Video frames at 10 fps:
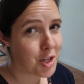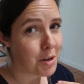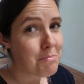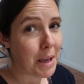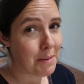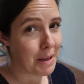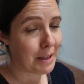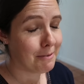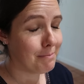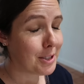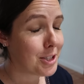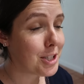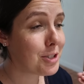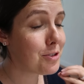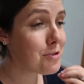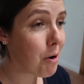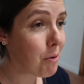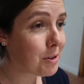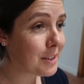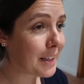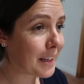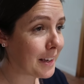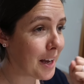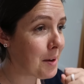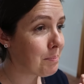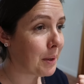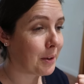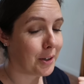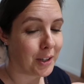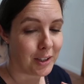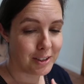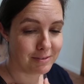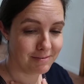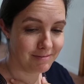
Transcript: is our baby, but she is totally a big girl.